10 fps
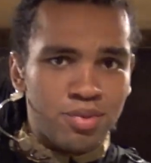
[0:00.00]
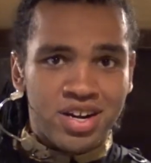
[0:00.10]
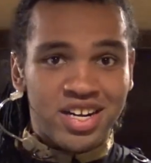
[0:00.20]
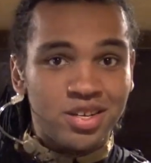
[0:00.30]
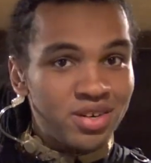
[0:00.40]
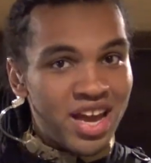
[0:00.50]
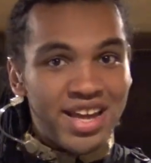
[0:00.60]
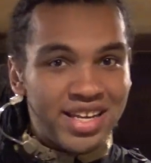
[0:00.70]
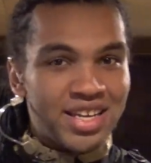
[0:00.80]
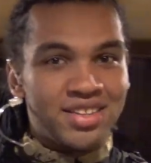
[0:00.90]
upgrade I do to
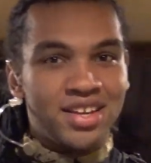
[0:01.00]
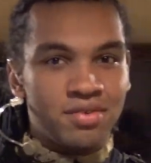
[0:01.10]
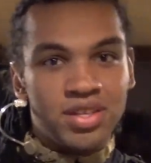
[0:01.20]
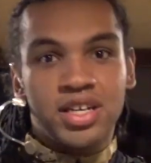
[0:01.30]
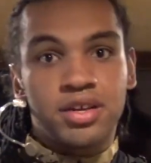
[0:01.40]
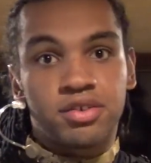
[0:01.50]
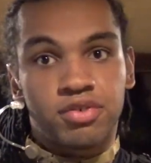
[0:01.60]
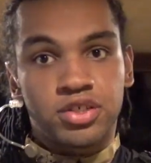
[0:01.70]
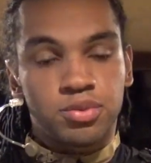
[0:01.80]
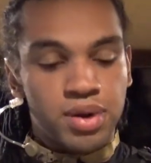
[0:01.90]
any gun that you're really going to use
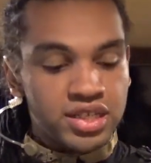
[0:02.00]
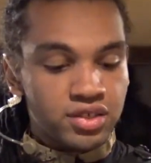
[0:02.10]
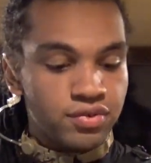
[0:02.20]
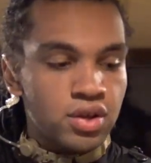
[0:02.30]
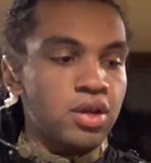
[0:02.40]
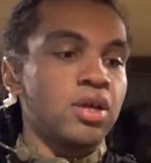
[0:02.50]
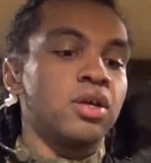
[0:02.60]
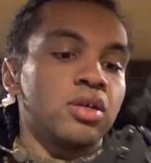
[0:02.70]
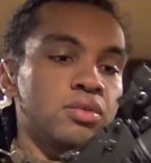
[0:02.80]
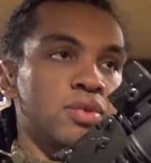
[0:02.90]
for suppressive.
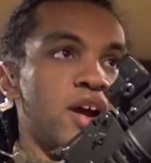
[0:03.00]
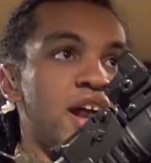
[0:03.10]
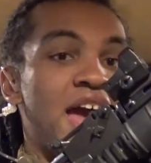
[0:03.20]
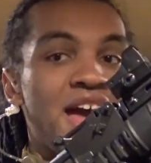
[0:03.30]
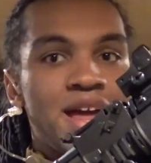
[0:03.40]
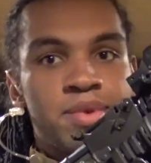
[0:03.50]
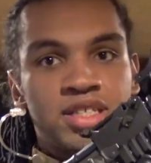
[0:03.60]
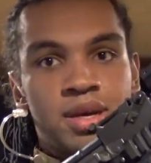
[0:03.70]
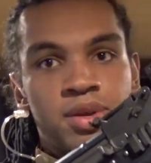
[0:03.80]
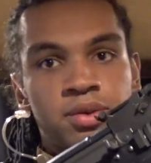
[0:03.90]
Alright, at
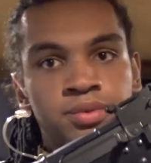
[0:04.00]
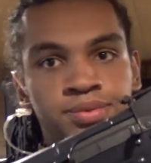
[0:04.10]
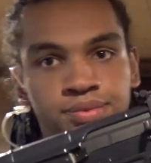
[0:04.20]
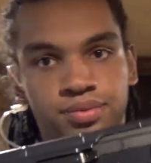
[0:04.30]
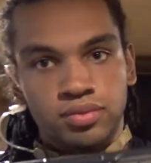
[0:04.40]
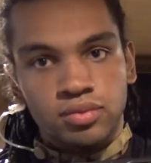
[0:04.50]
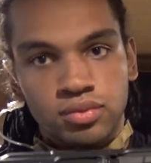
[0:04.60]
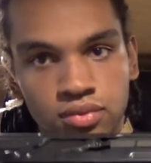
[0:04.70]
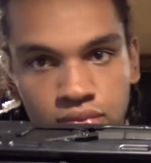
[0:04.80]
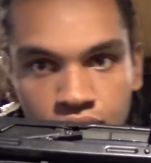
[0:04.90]
MSW,
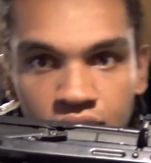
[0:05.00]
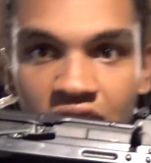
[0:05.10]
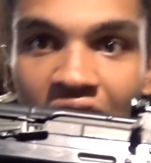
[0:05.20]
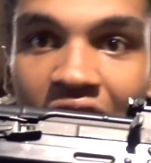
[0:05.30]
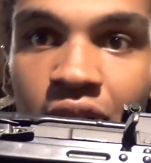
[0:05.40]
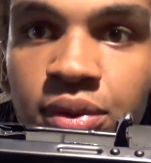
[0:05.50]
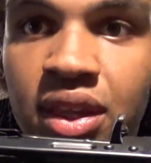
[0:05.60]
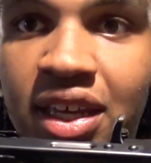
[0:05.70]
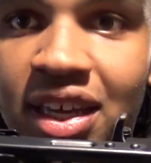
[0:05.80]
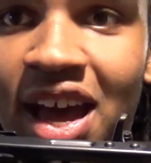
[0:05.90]
I don't think